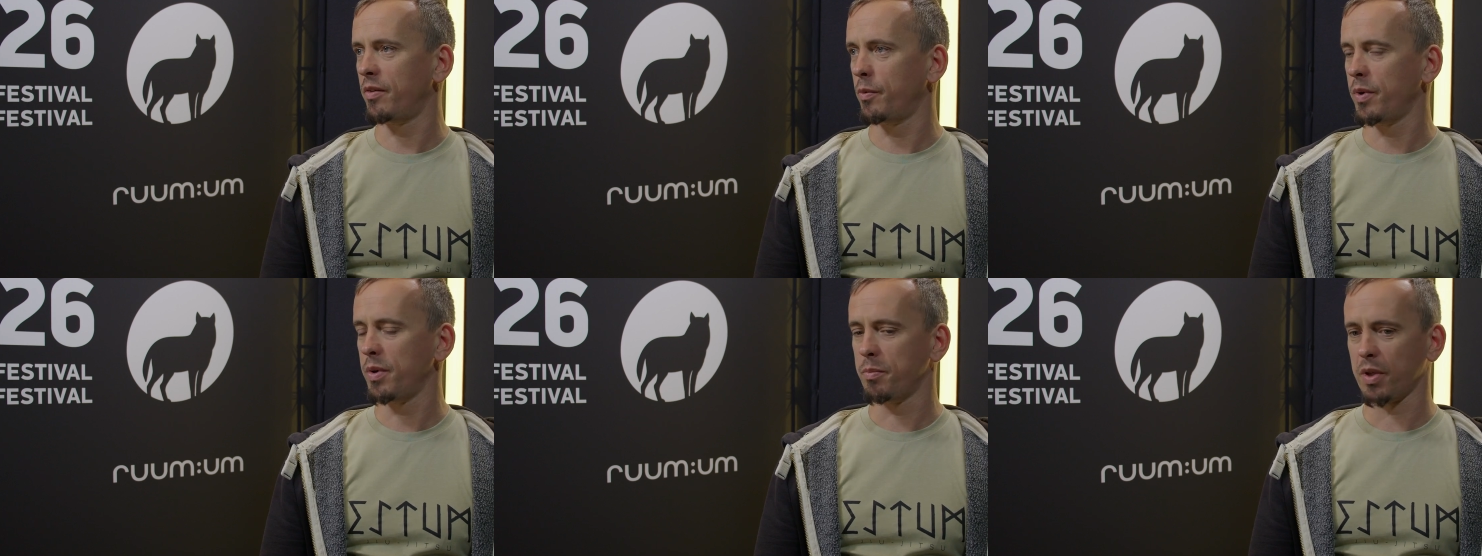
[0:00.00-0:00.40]

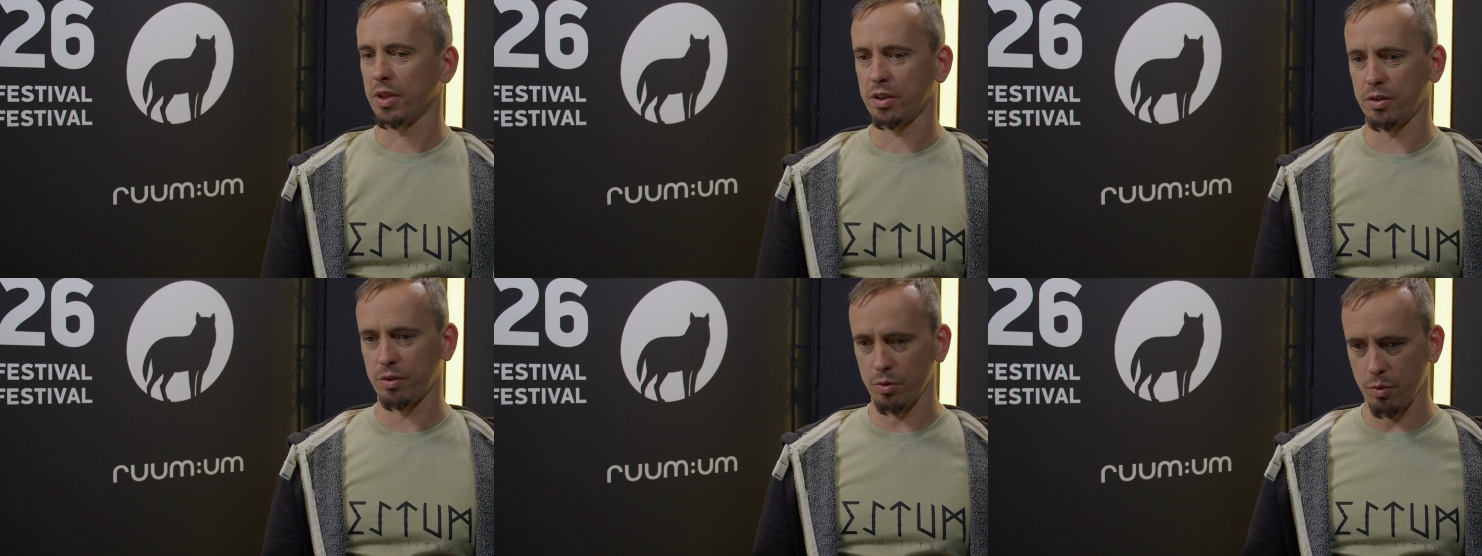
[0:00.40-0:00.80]
We
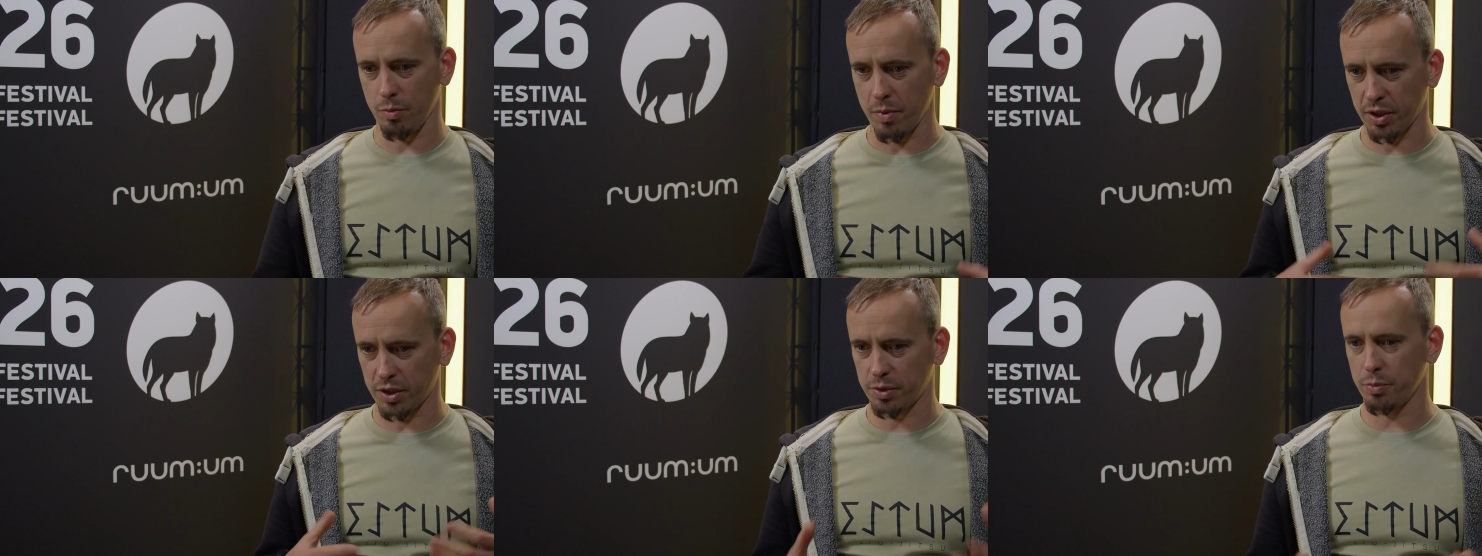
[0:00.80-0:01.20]
must do
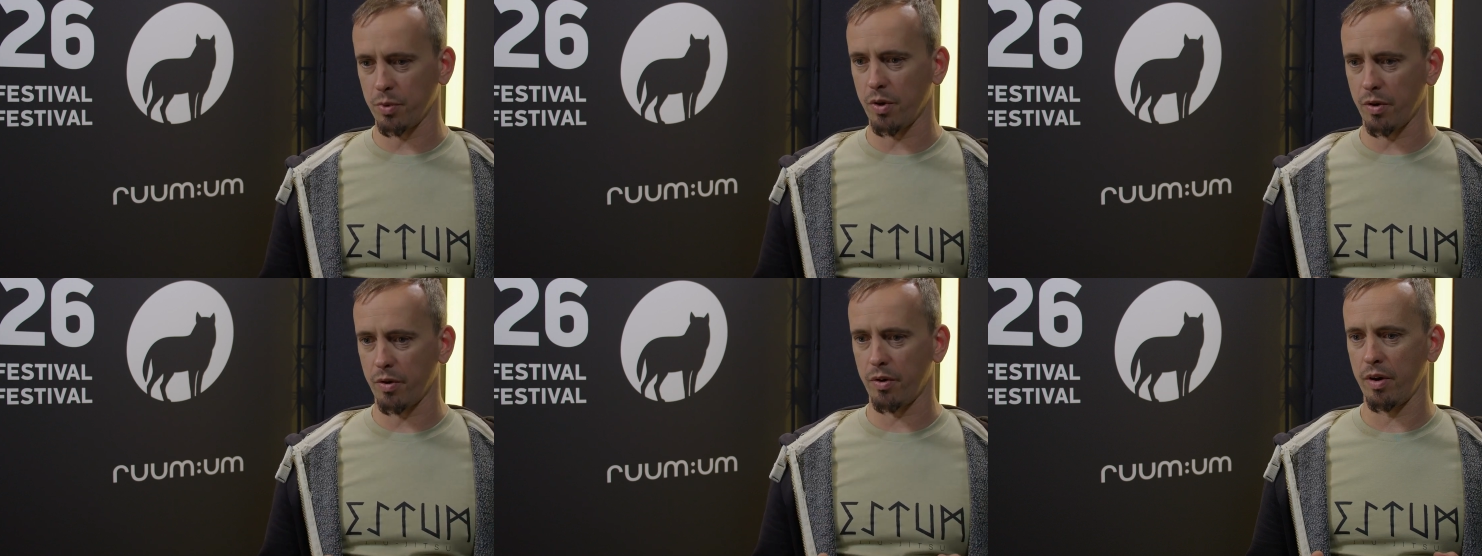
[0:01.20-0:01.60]
much
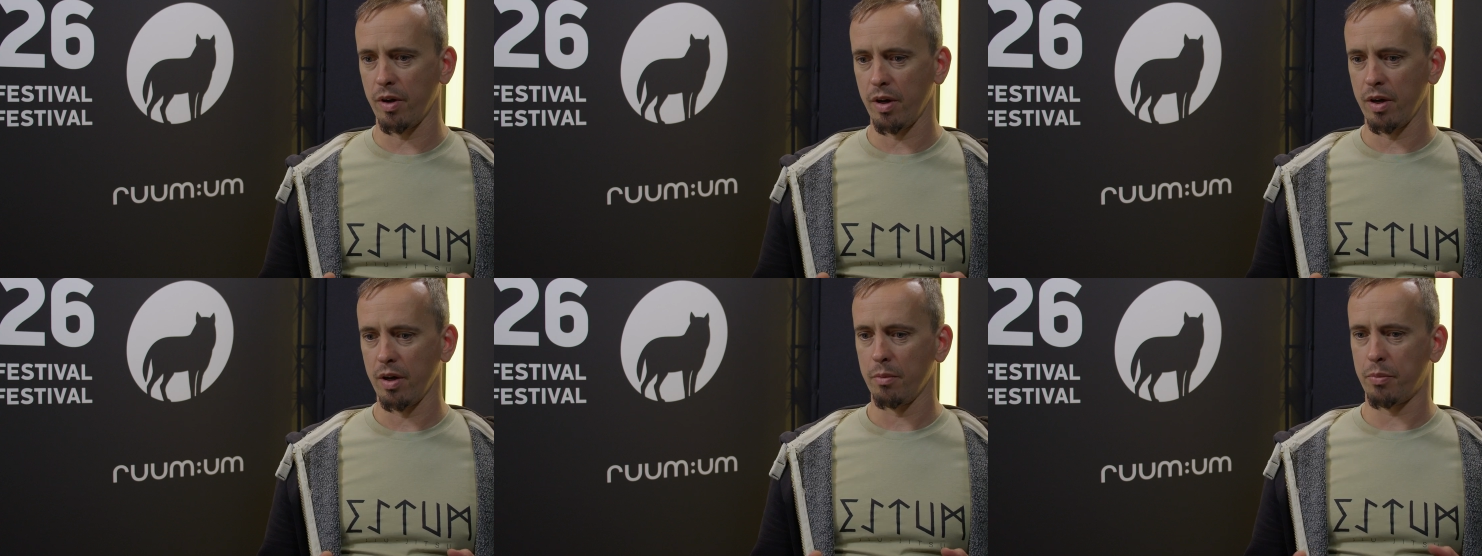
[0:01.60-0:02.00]
more
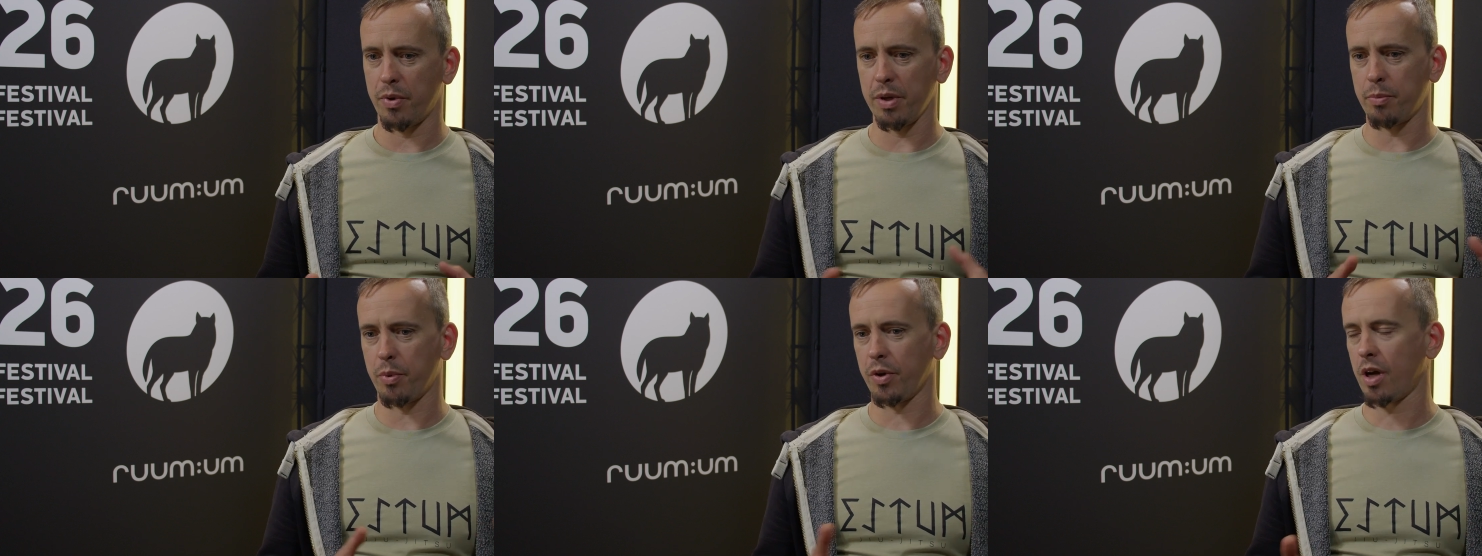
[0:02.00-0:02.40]

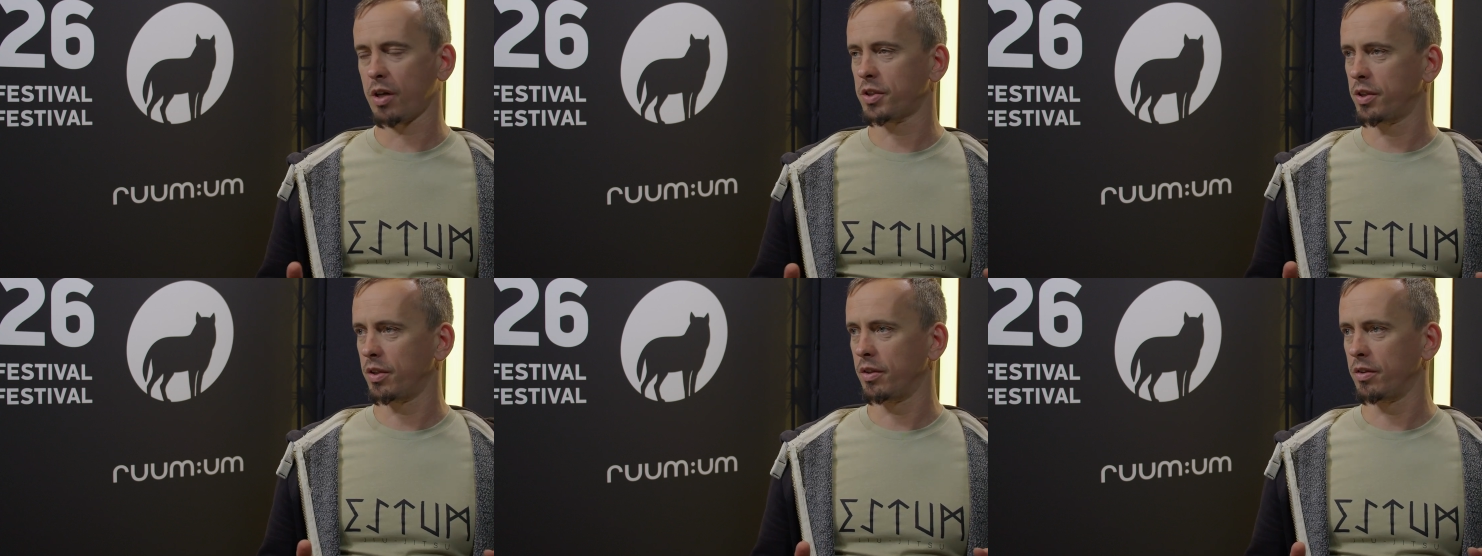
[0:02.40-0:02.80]

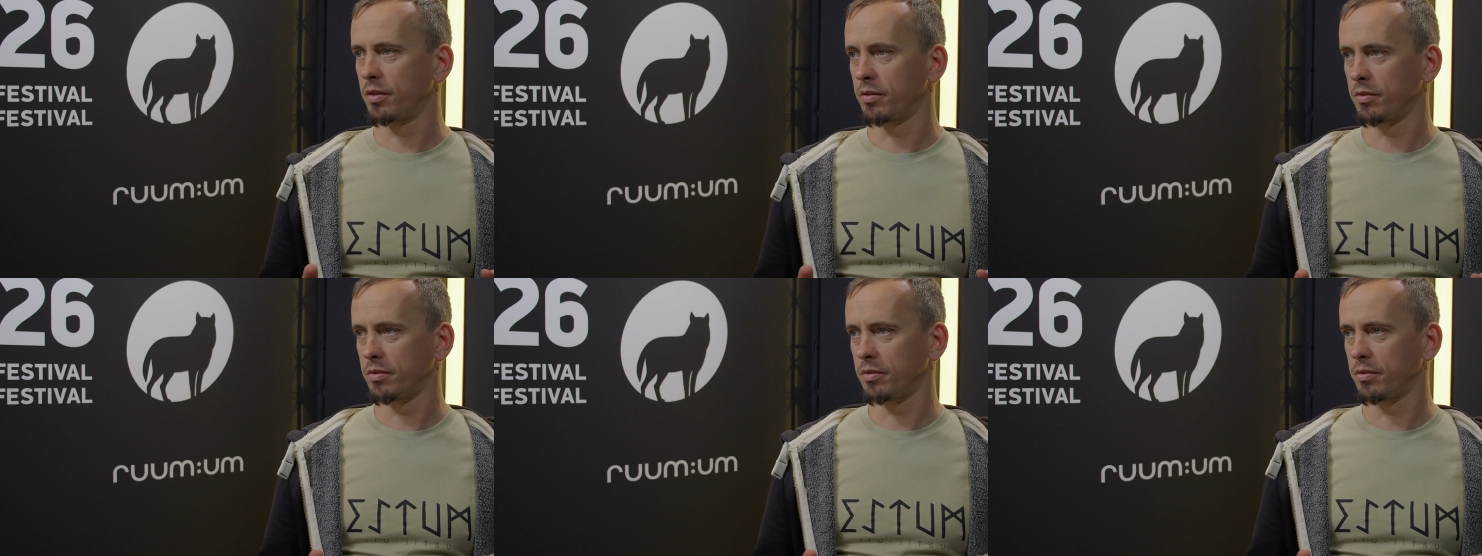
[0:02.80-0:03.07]
pre-production.